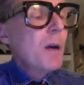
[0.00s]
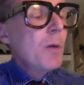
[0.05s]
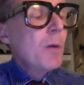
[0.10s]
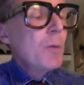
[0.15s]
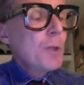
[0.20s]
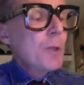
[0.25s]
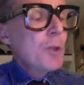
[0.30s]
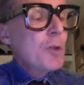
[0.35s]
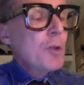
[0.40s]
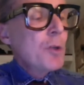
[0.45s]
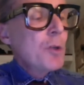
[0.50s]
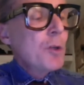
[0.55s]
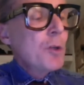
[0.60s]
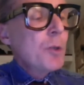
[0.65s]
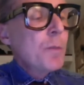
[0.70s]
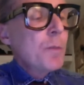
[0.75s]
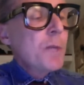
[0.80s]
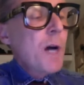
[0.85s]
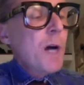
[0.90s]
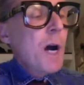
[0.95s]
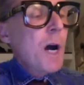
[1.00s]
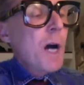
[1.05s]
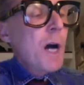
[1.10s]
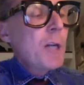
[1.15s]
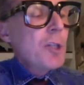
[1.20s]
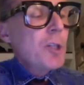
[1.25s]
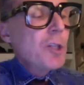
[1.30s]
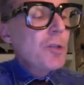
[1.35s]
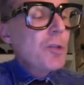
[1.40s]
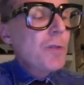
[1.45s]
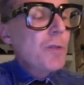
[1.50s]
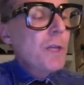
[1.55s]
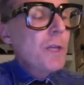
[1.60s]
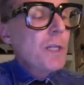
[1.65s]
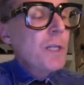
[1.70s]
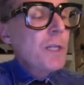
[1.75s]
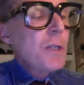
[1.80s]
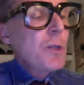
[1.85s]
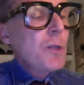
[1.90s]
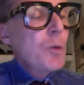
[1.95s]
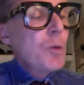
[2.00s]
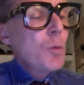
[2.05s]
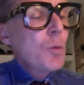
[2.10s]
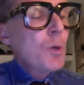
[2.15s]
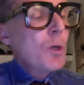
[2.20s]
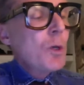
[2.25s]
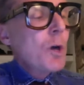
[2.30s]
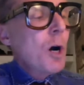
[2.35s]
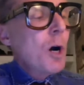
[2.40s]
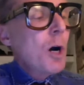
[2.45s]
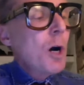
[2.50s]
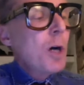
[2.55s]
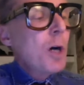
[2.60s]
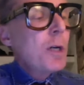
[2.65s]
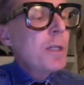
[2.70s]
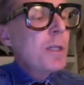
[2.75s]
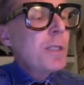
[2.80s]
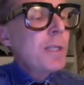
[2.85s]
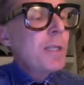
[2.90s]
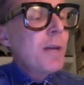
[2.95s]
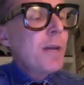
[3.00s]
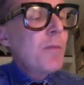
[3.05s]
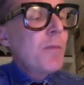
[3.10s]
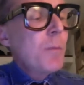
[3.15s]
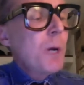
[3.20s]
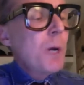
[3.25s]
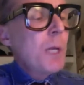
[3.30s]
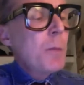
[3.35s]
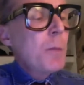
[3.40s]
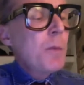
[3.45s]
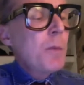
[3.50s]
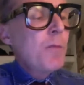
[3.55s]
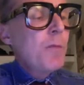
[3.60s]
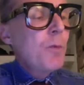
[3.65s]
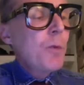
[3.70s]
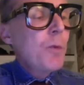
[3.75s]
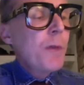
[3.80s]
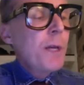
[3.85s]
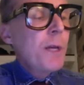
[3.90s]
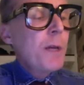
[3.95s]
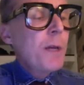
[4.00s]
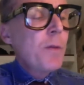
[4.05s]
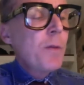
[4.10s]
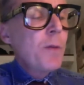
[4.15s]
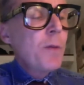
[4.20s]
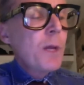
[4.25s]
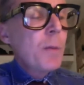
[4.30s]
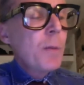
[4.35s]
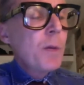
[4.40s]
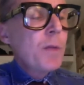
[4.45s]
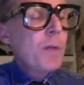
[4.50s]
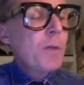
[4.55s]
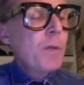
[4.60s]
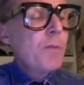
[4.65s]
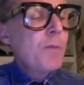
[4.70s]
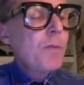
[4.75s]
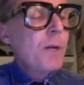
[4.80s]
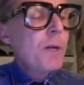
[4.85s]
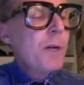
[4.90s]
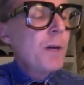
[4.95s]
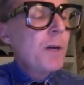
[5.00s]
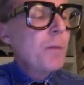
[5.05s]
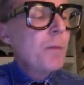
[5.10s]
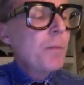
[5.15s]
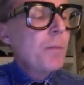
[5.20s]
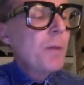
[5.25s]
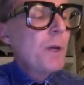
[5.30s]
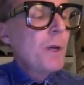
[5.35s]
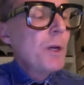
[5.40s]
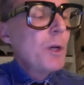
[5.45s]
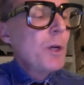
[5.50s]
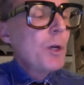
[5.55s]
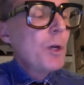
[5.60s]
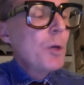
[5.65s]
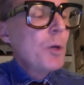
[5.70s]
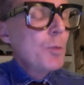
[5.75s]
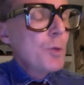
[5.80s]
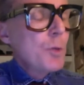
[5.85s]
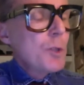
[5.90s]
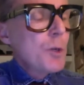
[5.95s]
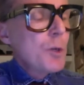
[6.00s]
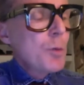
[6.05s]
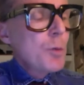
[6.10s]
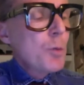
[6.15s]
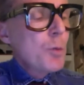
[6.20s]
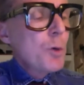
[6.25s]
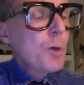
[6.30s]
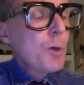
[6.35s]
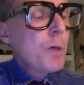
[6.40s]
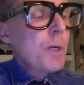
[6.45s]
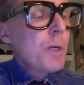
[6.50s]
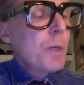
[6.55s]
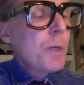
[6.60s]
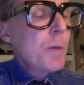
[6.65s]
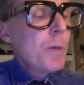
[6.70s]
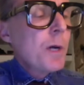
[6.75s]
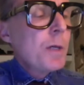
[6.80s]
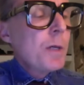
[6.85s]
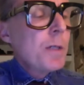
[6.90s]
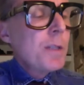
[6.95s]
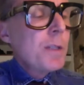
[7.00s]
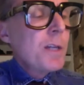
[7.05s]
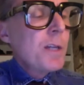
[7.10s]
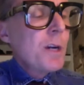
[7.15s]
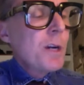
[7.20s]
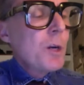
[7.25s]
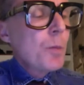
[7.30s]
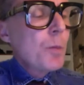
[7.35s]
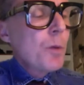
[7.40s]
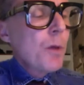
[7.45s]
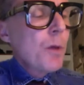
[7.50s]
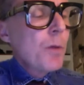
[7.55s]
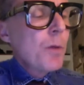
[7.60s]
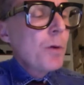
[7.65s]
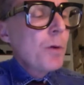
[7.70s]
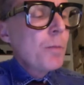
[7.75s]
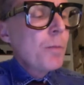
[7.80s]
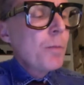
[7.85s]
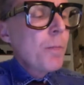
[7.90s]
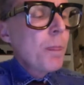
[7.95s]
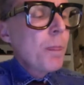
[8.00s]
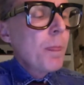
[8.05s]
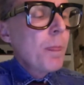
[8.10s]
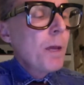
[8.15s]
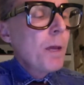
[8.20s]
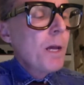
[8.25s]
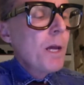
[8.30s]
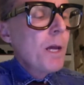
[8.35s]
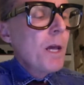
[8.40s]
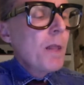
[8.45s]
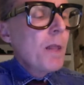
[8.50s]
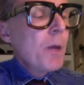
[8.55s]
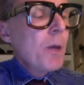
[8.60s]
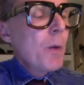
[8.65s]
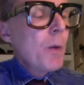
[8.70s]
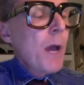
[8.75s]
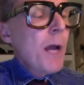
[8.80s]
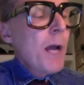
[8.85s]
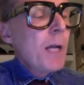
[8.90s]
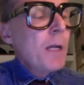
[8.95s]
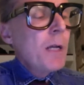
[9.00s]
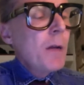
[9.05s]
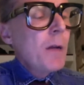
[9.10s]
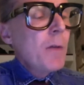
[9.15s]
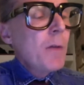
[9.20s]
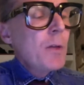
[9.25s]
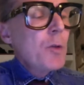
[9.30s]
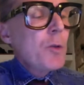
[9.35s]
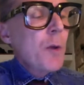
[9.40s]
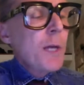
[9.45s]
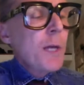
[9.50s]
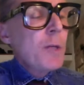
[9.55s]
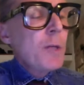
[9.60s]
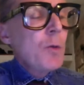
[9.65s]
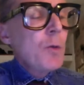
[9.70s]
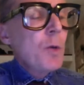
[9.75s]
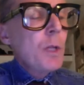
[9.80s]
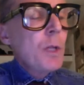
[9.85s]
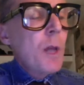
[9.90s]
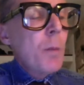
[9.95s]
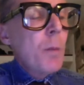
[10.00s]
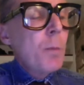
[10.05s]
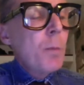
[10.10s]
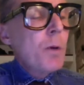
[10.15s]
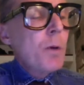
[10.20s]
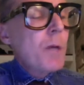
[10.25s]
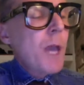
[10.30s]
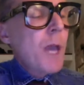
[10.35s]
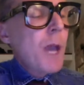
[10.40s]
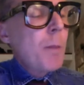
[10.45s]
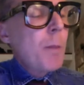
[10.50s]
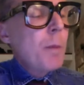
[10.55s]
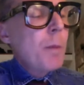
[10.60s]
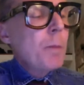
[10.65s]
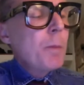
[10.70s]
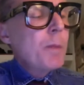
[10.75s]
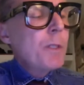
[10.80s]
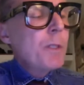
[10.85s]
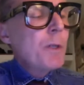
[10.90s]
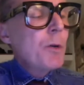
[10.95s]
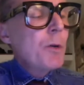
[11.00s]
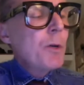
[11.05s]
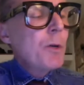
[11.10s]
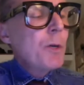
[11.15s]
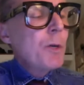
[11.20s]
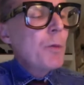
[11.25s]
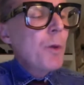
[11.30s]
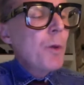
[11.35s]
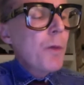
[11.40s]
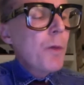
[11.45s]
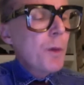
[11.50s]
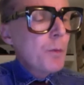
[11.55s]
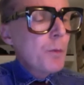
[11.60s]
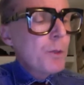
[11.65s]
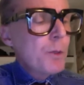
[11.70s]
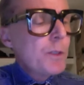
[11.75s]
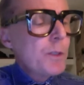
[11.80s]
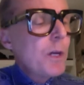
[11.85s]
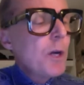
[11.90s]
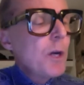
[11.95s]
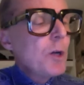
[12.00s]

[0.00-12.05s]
Richard told him to hush. They needed to work hard and save money before they could think about the fair. Richard worried about his younger brother. They were heading on the train to a lumber camp in Missouri where there was